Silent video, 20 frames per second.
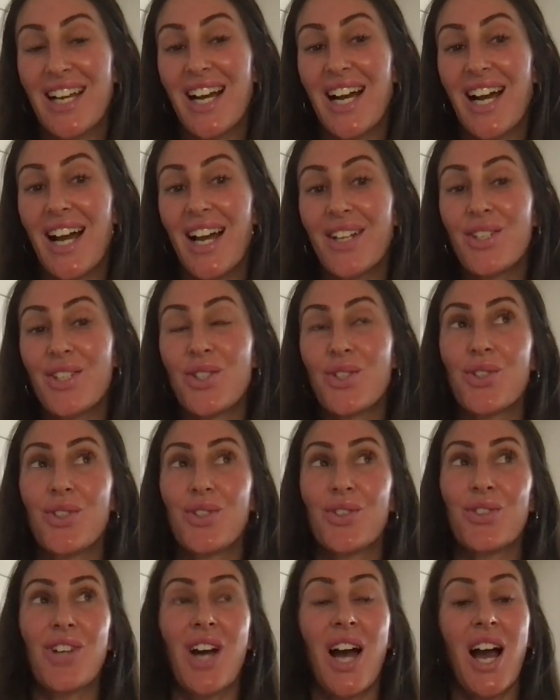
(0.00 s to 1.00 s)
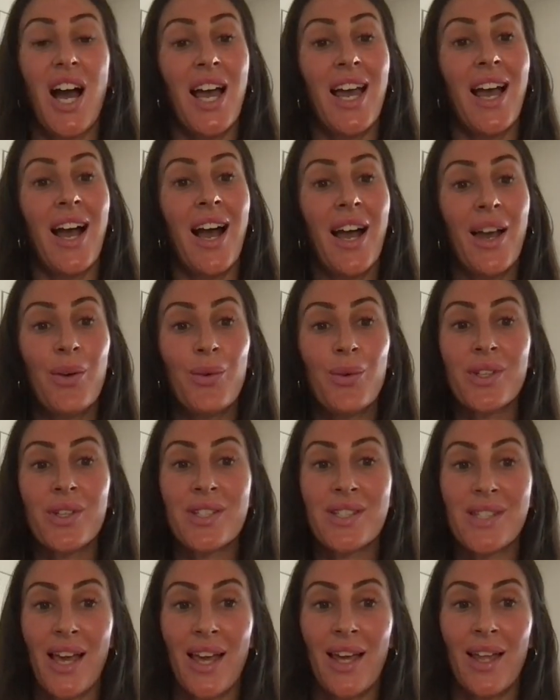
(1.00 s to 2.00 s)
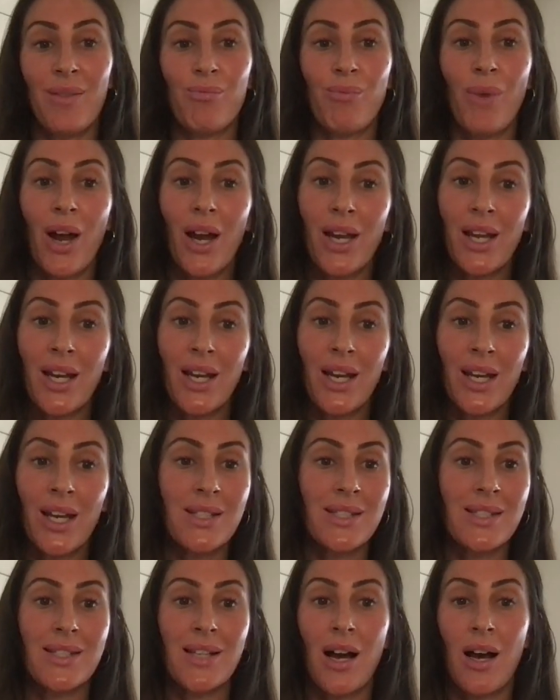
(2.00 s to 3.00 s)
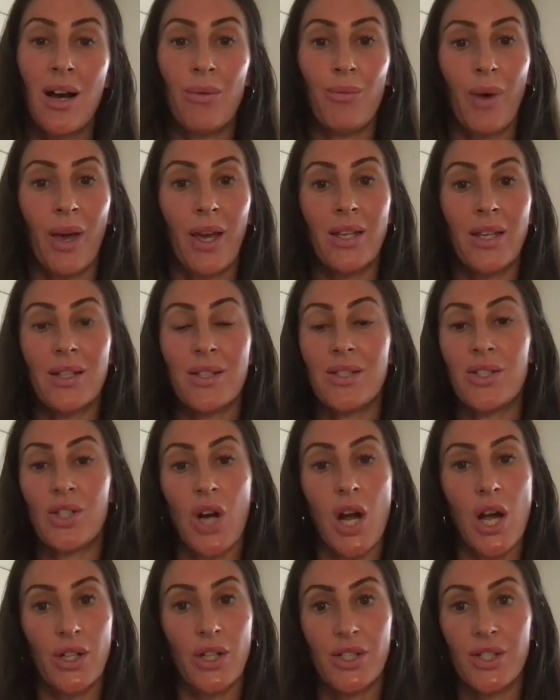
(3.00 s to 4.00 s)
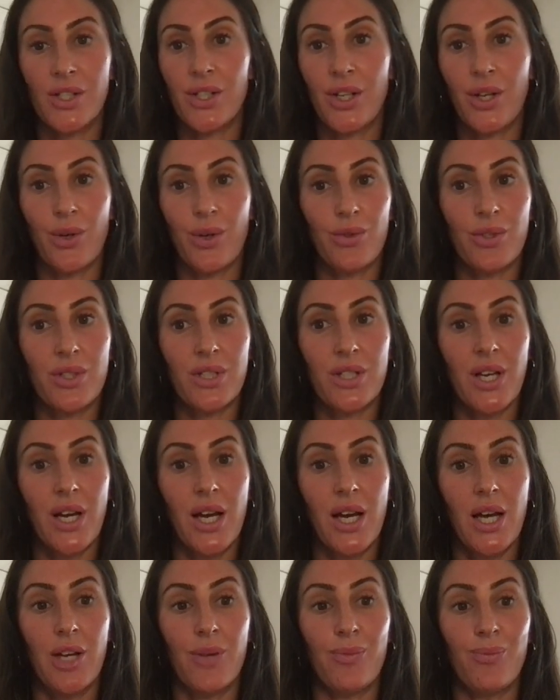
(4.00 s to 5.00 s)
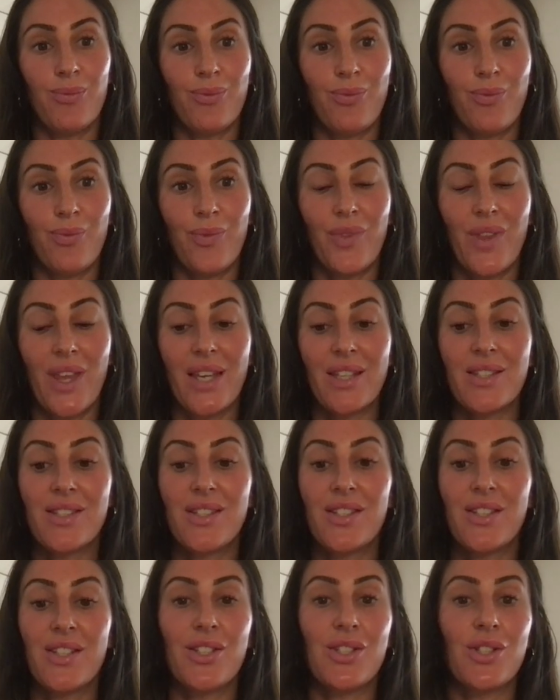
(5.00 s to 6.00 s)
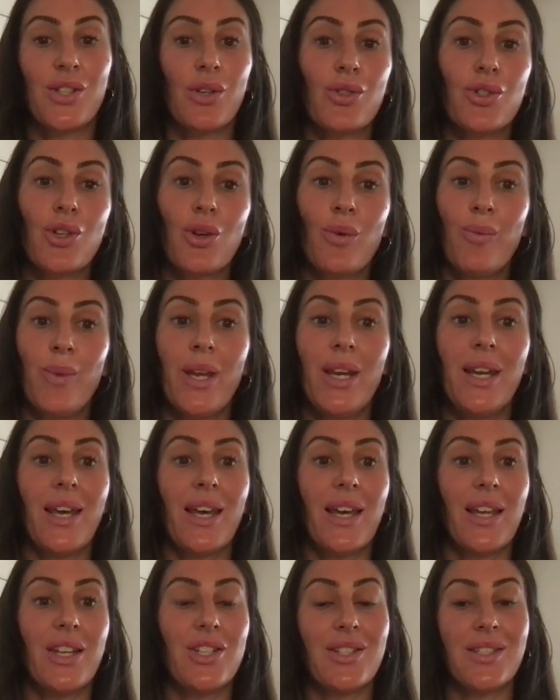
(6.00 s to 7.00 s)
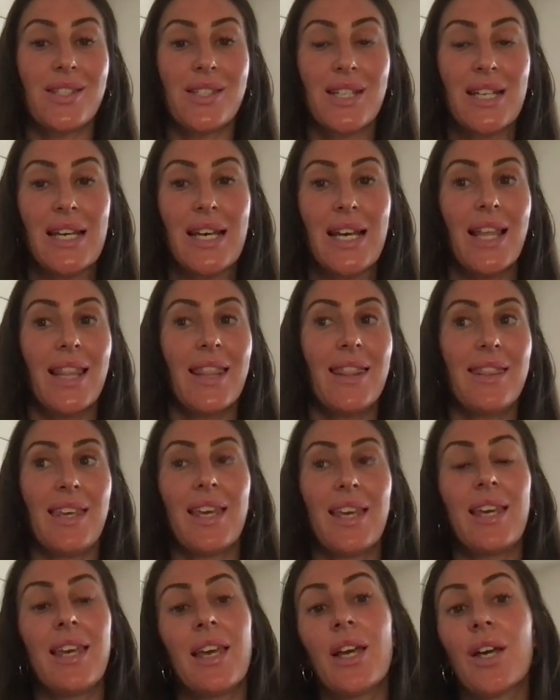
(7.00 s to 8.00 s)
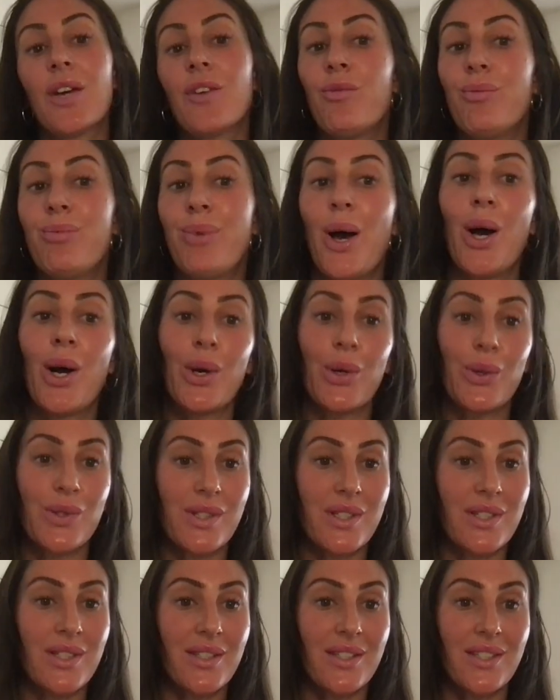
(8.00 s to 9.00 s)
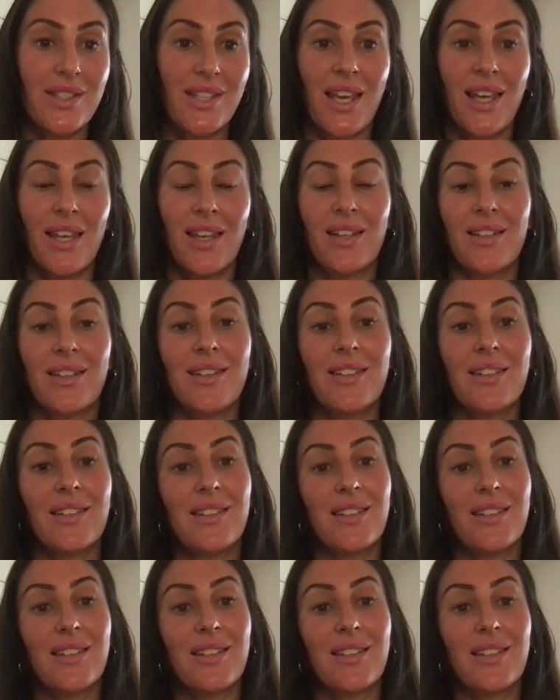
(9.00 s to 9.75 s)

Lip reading: I try. I will say marketing is not my strong suit. Like the social media, just thinking of posts and